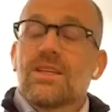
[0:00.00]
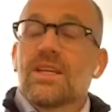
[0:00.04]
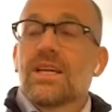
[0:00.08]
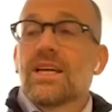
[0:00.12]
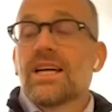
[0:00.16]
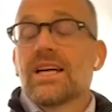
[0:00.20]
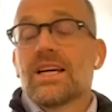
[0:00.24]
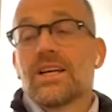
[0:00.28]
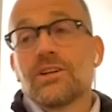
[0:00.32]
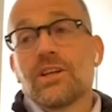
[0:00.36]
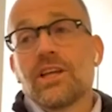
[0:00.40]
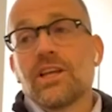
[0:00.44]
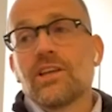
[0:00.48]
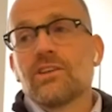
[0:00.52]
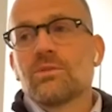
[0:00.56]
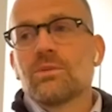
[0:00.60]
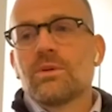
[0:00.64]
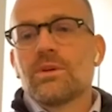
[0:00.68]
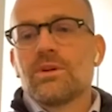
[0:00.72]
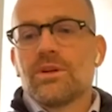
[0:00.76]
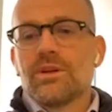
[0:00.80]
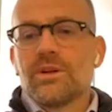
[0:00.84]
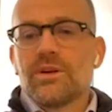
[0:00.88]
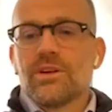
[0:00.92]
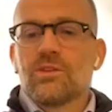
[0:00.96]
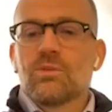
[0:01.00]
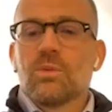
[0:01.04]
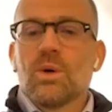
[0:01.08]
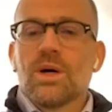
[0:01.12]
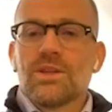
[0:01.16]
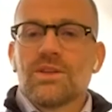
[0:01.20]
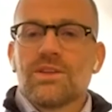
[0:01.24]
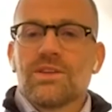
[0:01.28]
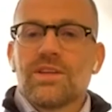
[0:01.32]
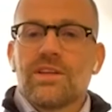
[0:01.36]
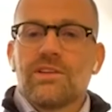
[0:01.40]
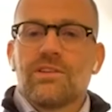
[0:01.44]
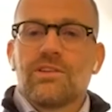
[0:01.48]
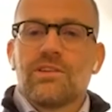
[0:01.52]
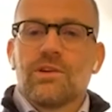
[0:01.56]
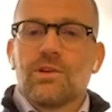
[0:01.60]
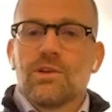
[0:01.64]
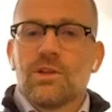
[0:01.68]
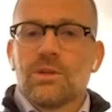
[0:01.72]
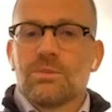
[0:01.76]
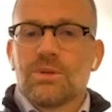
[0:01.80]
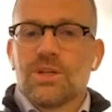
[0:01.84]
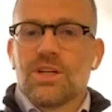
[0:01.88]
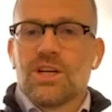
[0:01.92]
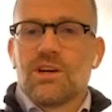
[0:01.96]
Yeah, and it's one thing to
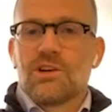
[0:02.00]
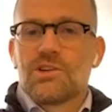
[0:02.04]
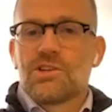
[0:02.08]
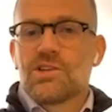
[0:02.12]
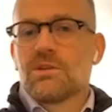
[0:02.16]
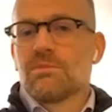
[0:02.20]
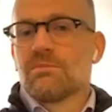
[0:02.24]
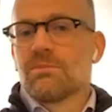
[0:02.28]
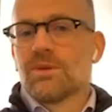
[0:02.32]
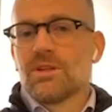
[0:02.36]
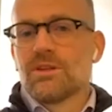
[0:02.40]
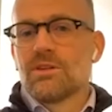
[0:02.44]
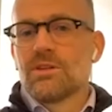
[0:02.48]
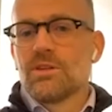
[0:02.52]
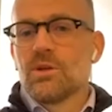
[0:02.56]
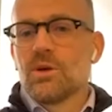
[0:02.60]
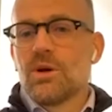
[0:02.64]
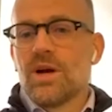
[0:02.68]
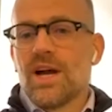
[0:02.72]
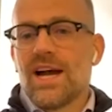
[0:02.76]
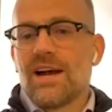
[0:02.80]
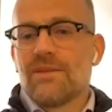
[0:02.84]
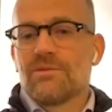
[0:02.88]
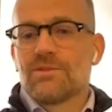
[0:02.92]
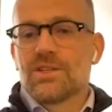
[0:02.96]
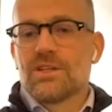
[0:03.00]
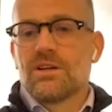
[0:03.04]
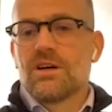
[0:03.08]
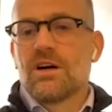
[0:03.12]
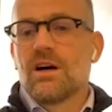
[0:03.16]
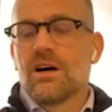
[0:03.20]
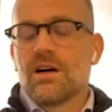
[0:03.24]
do the production, but you have to